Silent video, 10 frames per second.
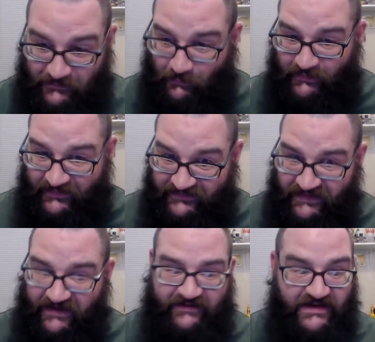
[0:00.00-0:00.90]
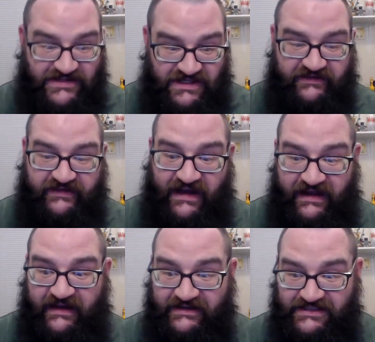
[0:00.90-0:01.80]
When this airs, I just got
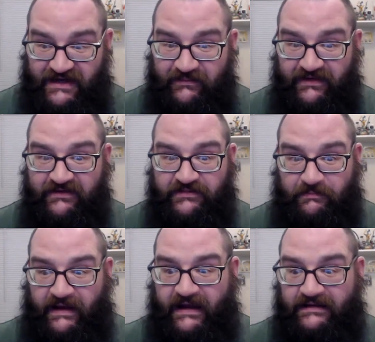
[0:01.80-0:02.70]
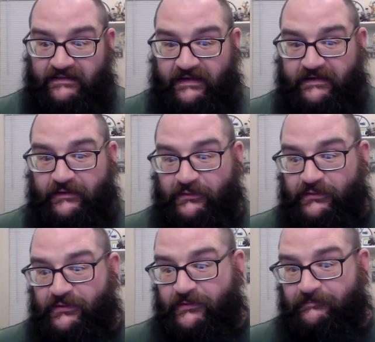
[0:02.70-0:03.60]
out of Jamie's back Lego
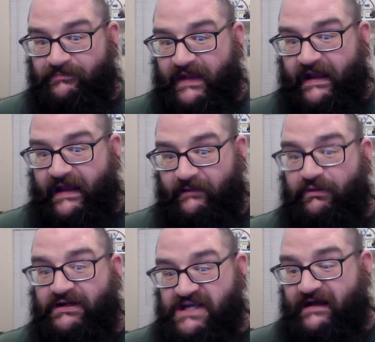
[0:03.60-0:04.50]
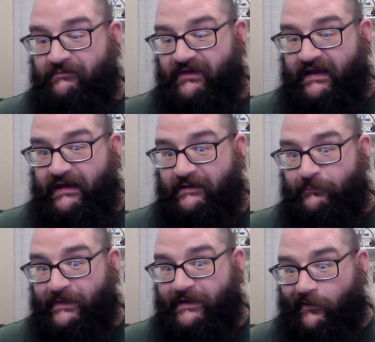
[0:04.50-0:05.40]
room and Brick Jams, and
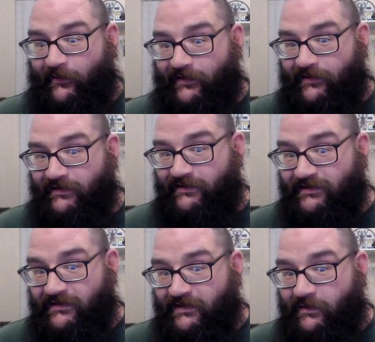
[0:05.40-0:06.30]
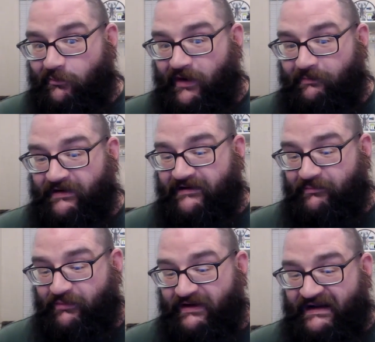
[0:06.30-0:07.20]
we are prepping
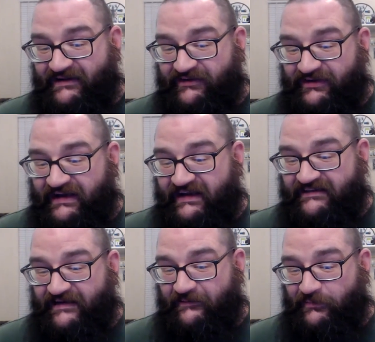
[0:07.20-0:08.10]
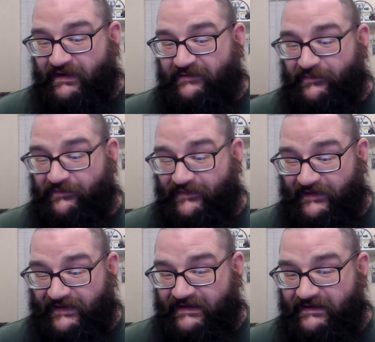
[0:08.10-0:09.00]
to get his stuff ready for
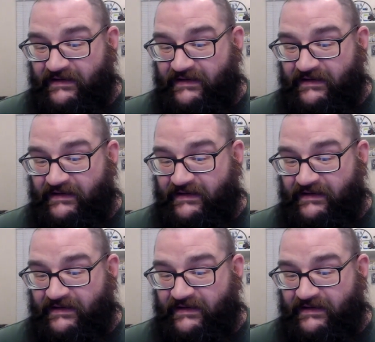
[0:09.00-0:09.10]
Philly.